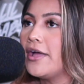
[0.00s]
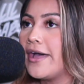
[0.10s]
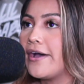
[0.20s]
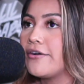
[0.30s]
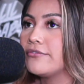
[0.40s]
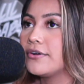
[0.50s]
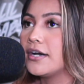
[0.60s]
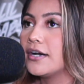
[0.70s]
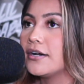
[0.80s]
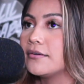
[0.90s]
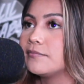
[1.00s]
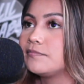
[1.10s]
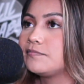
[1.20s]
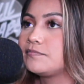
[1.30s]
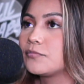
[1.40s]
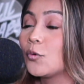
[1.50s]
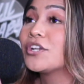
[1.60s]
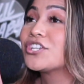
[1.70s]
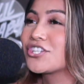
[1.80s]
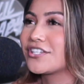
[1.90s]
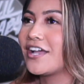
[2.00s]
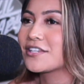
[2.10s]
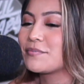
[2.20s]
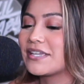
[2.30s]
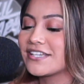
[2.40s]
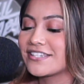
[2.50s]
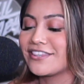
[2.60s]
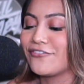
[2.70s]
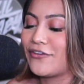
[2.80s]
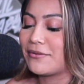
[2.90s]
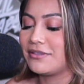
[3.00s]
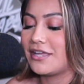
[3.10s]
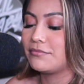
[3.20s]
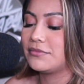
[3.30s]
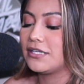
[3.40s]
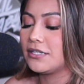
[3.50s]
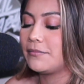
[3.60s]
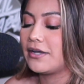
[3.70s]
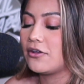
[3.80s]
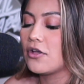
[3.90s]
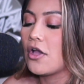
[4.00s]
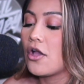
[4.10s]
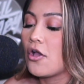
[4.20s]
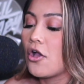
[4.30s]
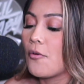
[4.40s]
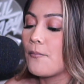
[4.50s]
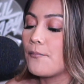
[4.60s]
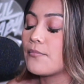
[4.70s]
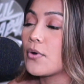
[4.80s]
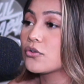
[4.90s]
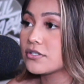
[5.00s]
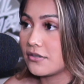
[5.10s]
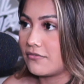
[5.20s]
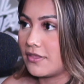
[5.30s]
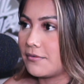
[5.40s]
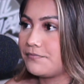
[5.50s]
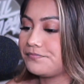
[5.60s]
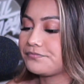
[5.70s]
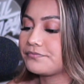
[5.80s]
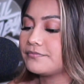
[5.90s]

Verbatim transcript: have, which sucks because the family that I'm thinking about, most of them